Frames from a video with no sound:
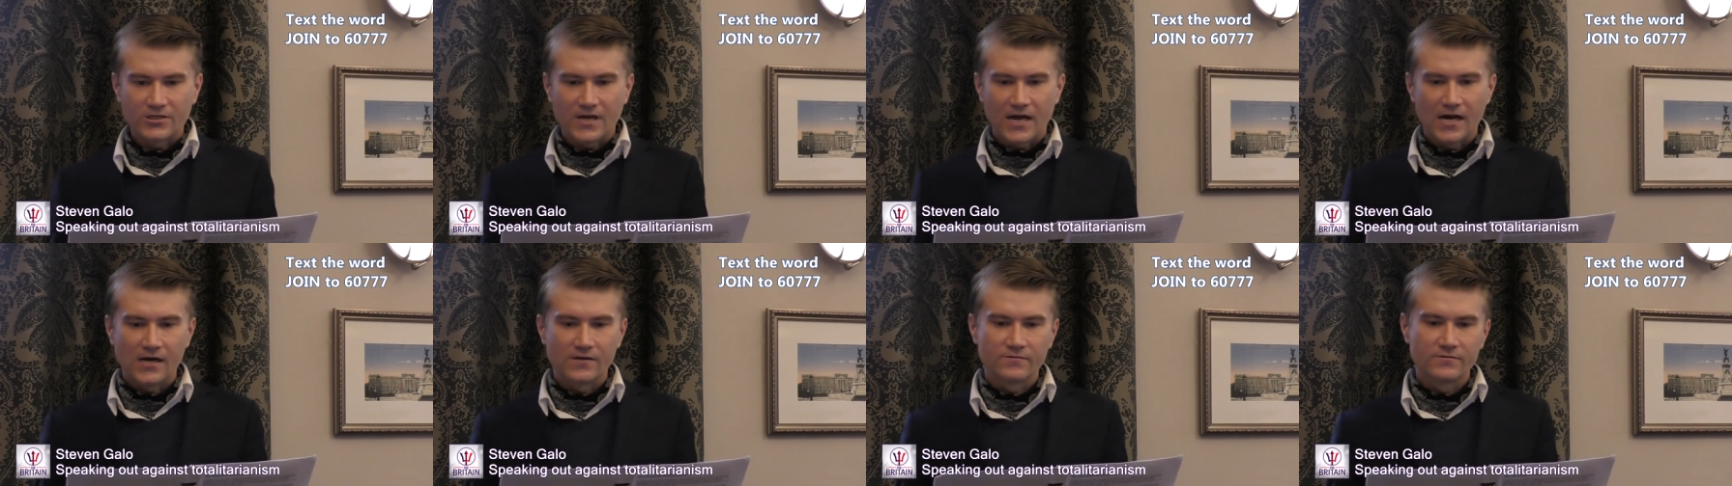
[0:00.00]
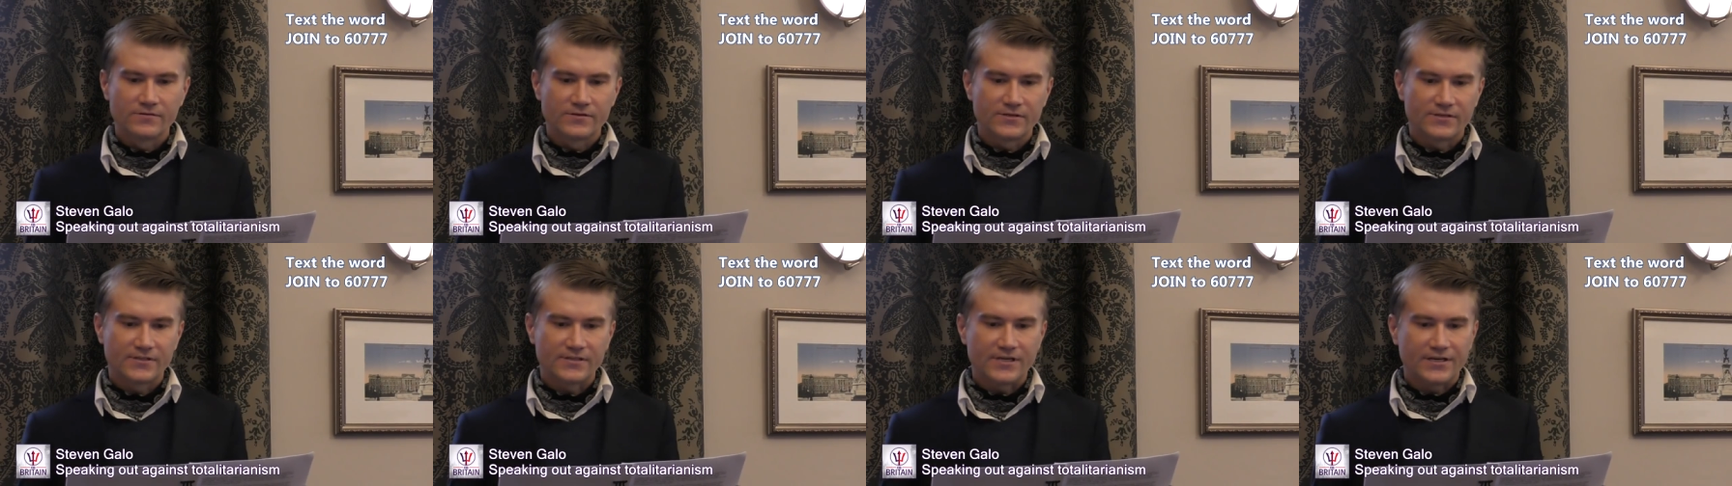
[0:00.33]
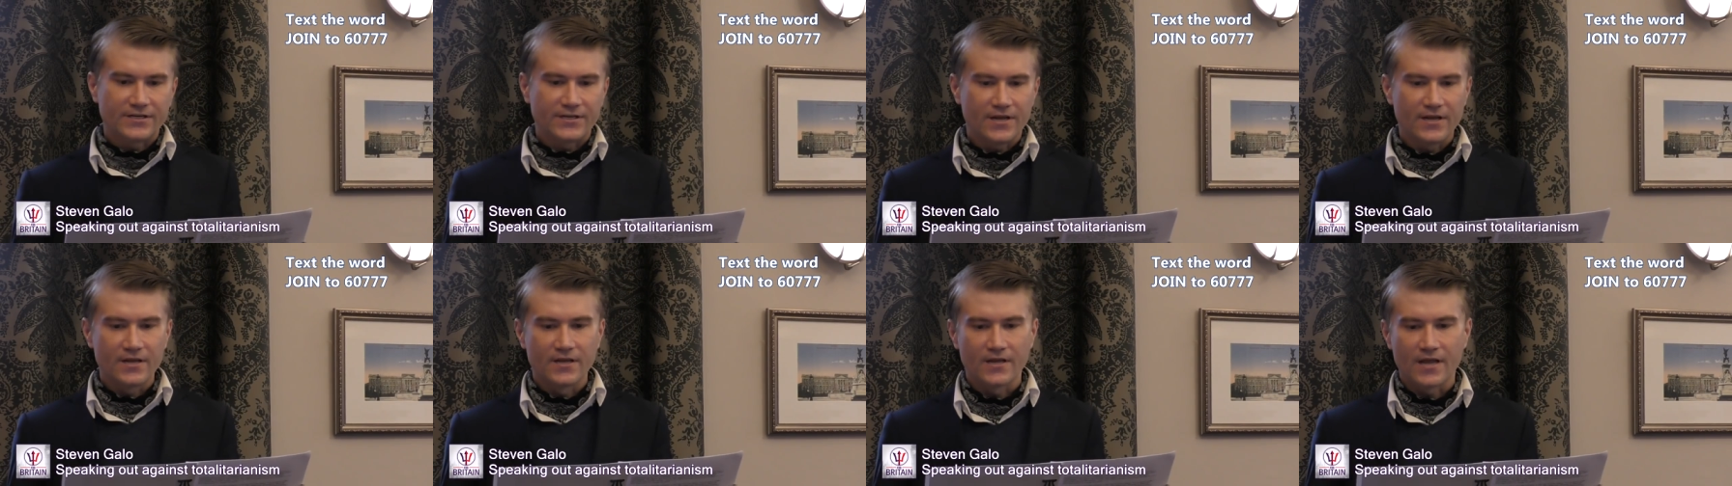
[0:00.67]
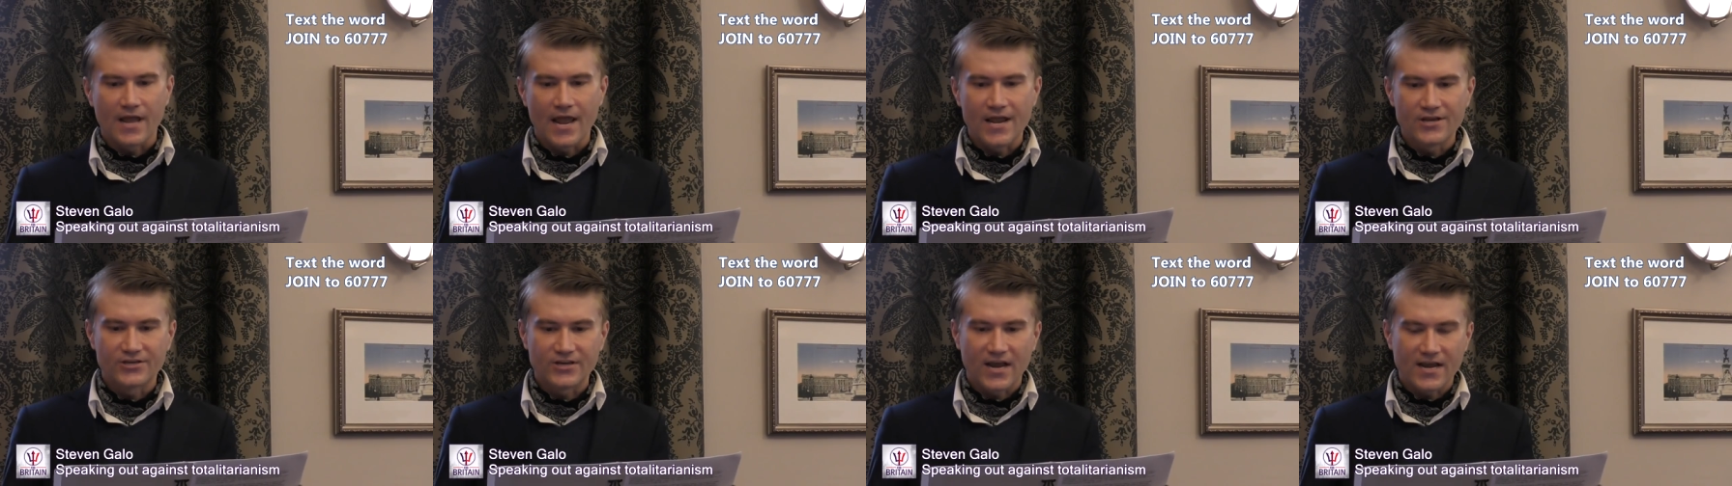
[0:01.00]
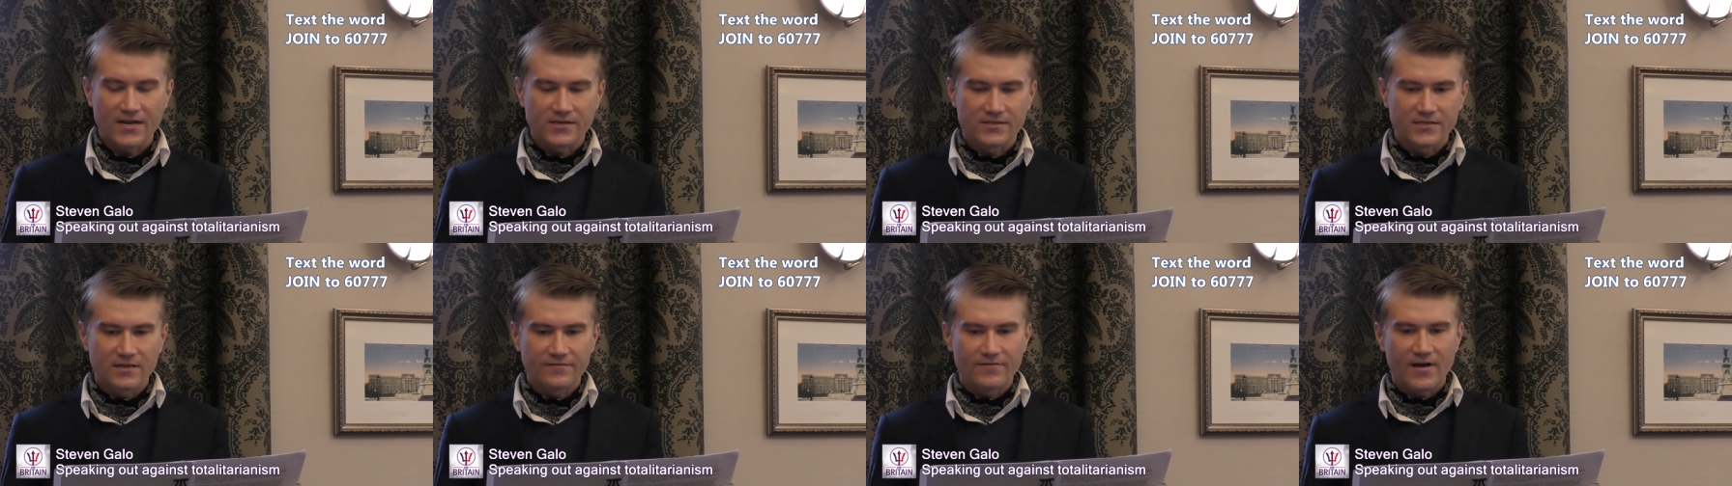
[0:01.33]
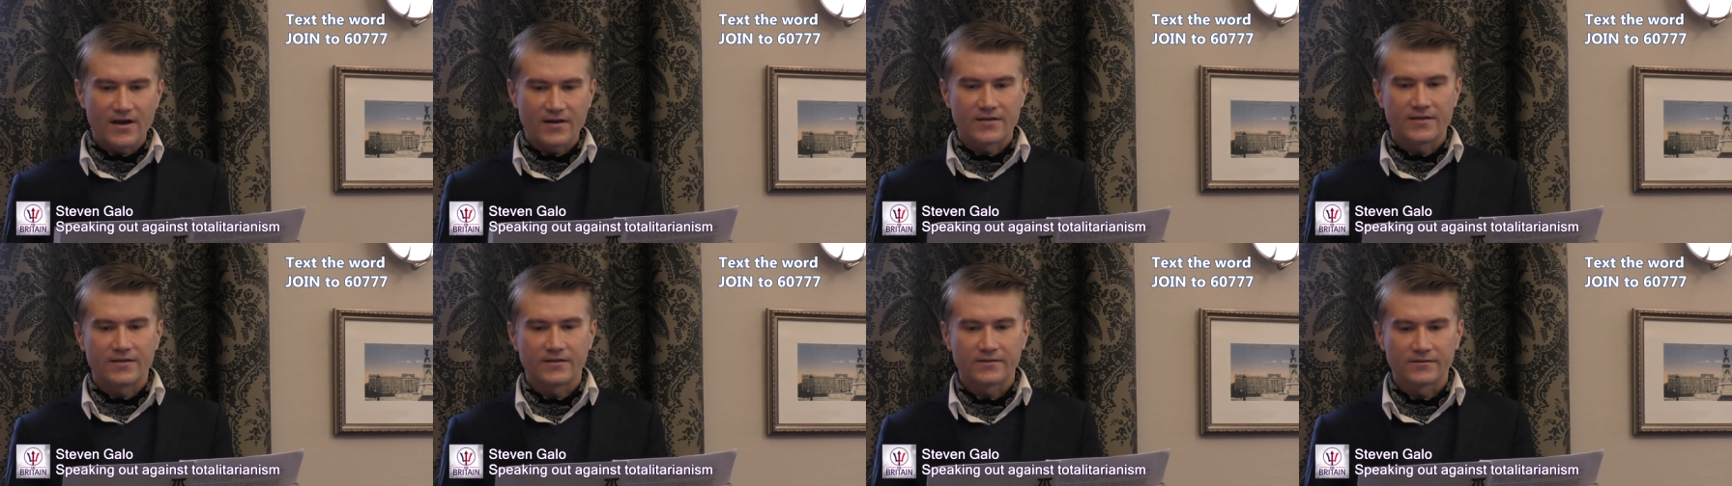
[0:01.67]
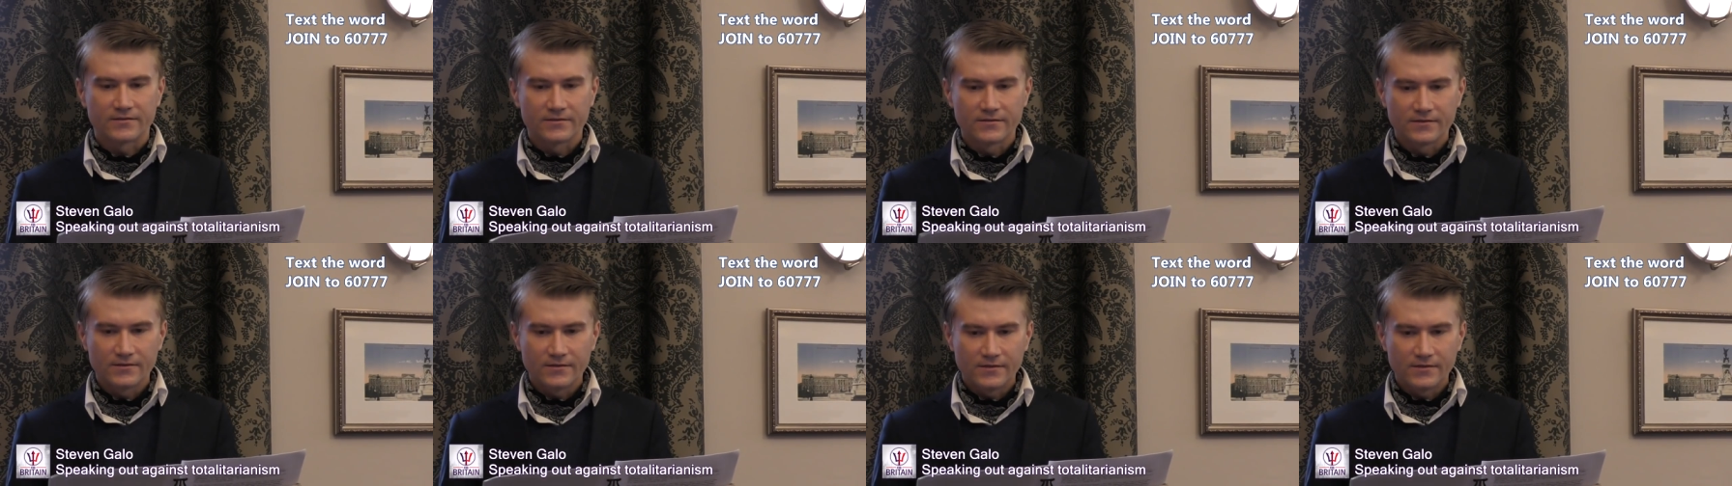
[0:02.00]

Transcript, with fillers: town, city in Czechoslovakia.